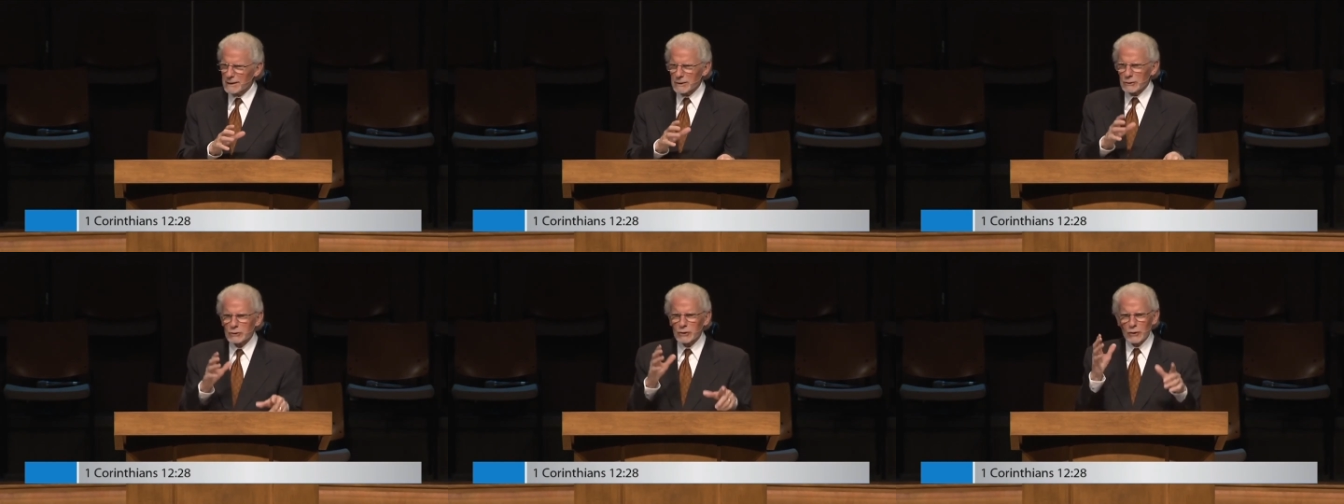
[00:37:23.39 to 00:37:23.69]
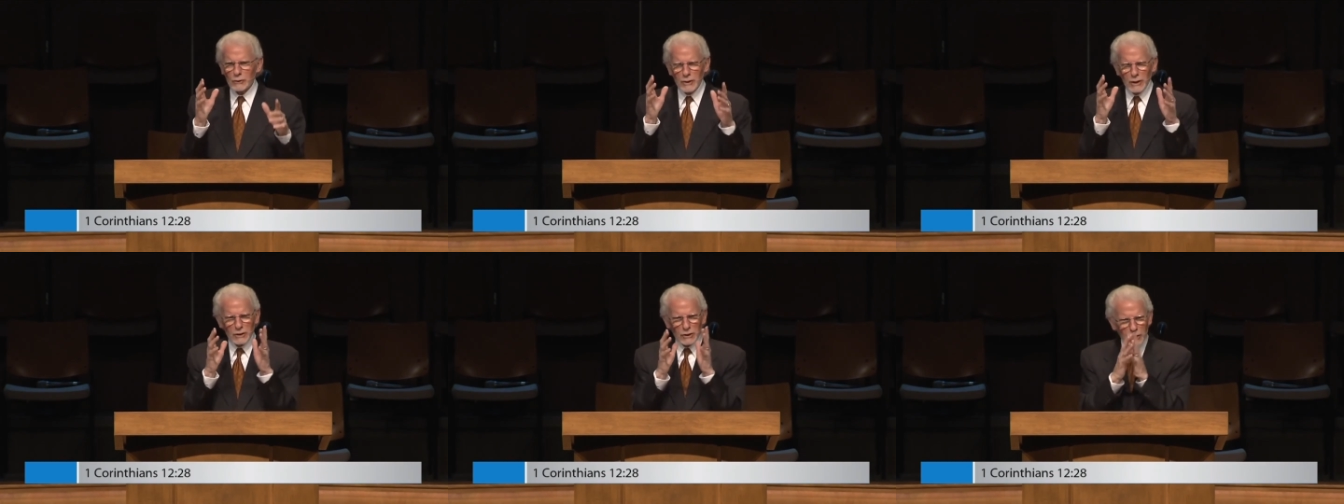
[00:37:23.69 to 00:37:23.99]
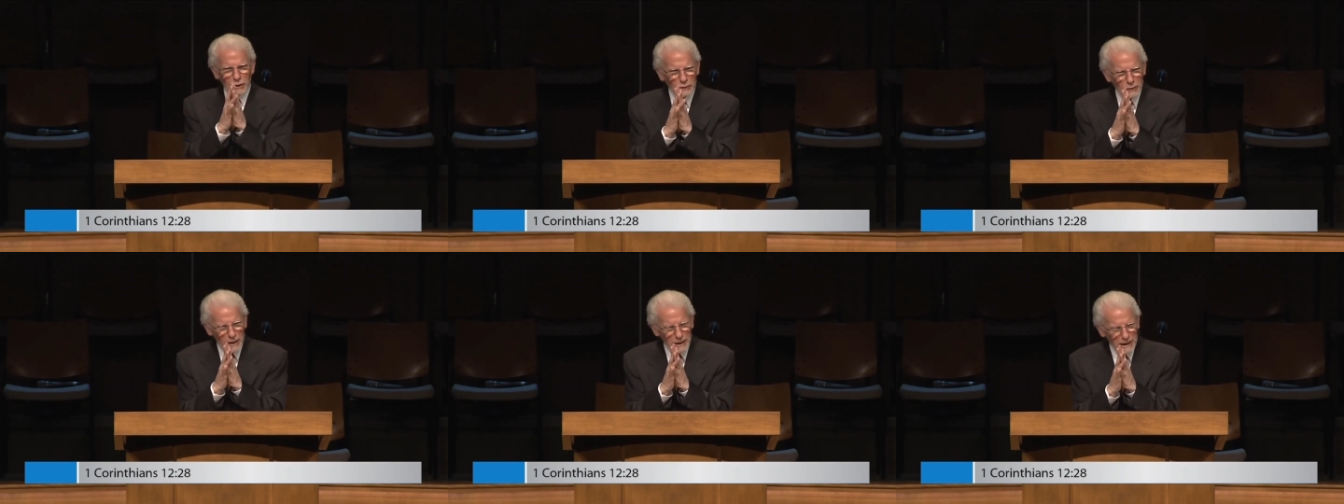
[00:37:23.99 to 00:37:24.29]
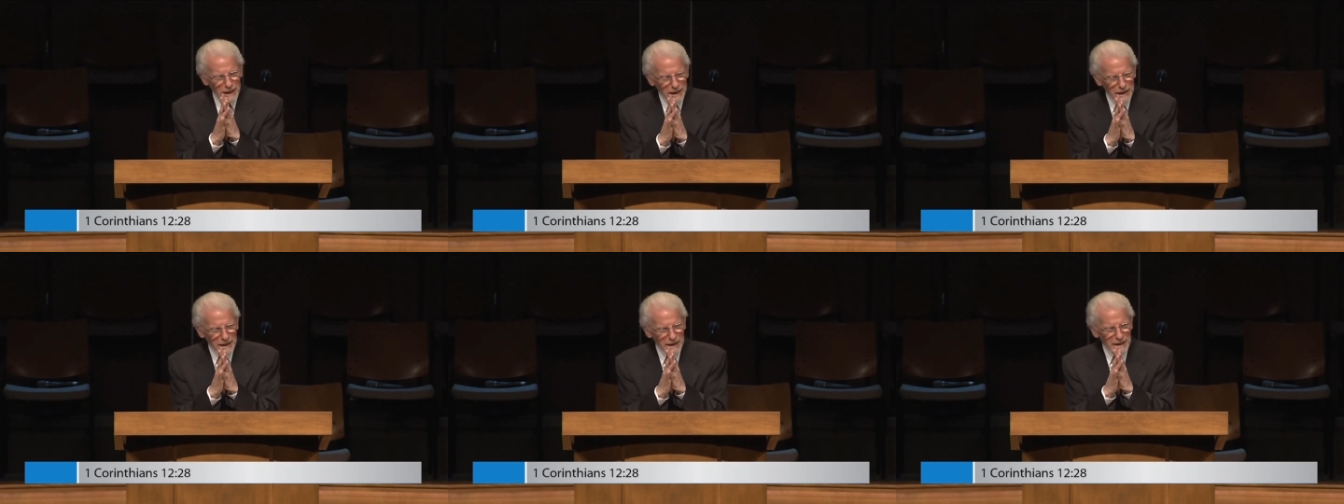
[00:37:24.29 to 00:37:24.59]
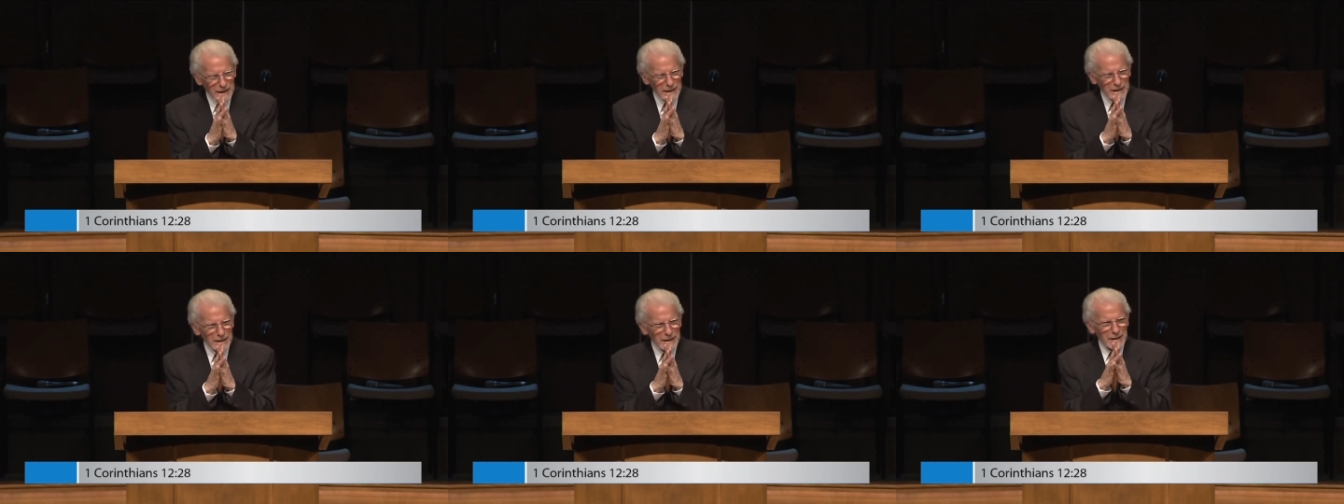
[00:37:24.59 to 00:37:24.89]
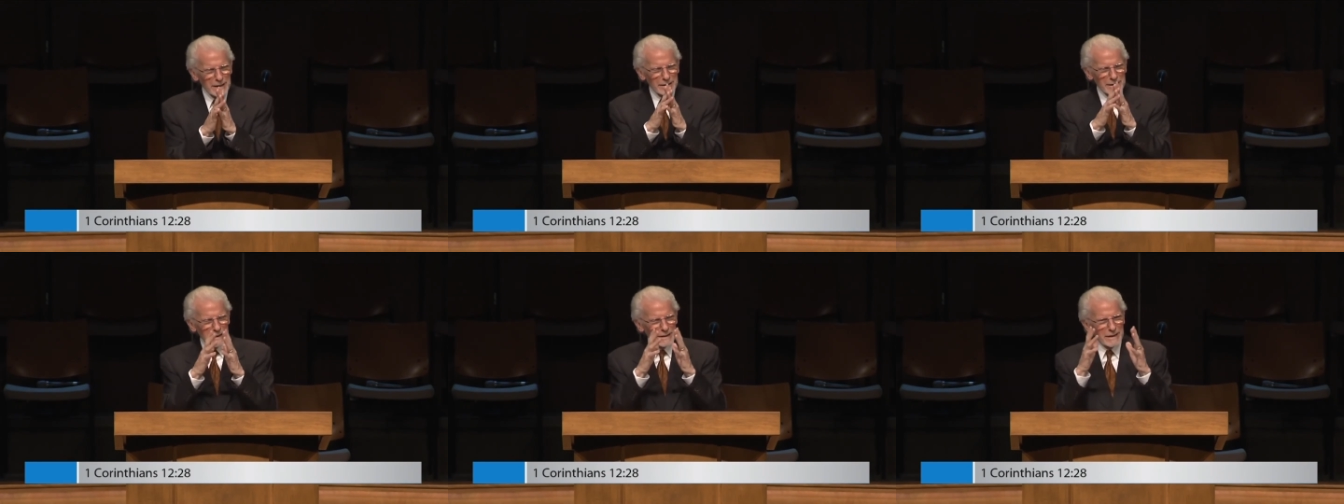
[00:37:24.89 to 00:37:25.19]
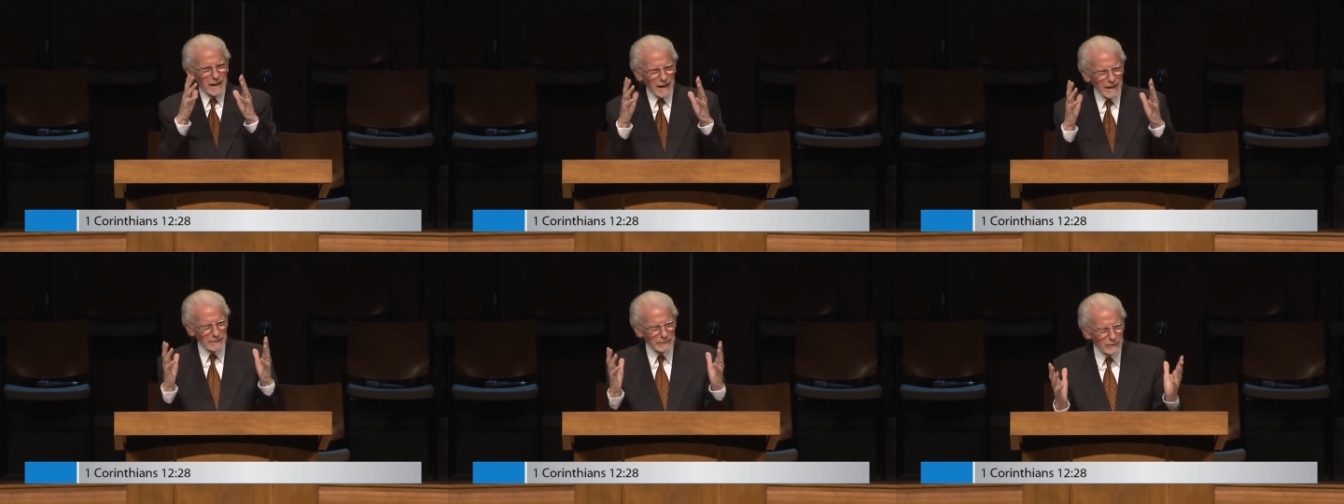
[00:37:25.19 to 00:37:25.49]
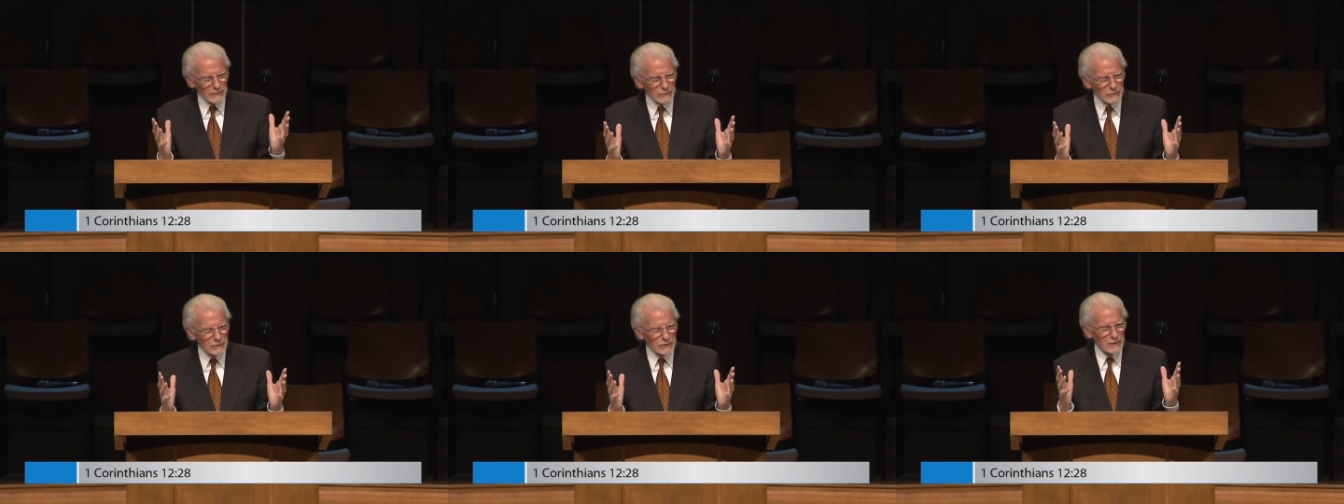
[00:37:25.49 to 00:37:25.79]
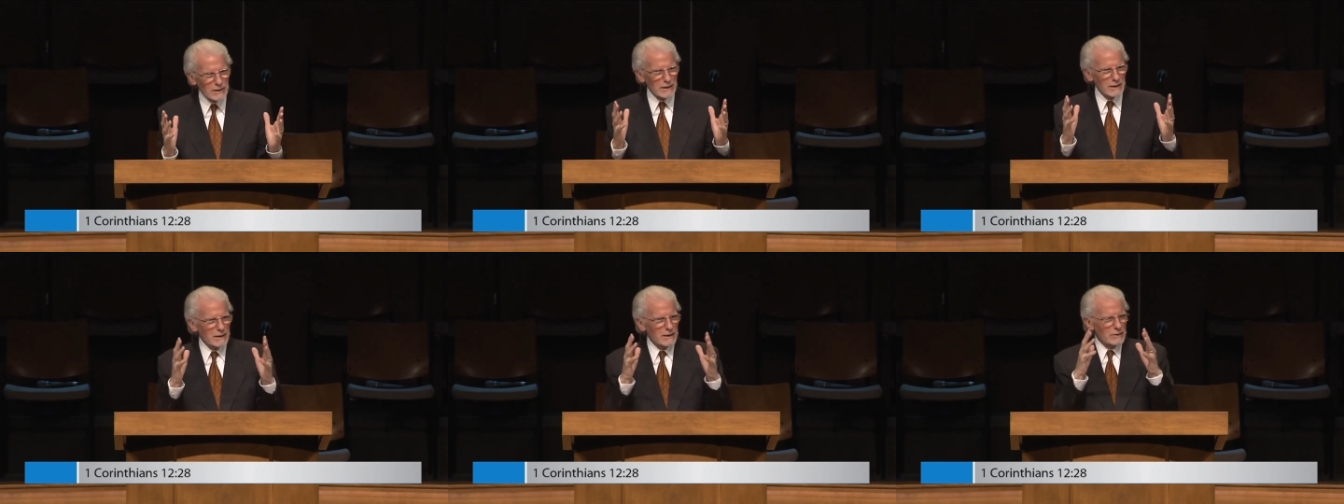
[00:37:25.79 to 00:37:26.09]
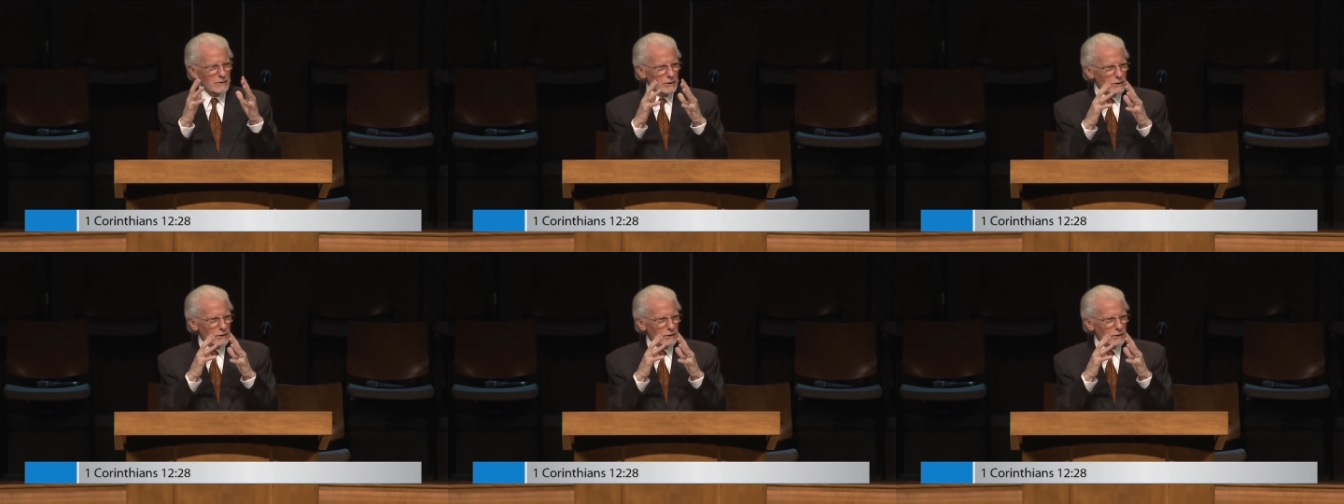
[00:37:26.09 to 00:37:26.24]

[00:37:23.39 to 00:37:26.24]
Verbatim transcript: So the unity, the diversity,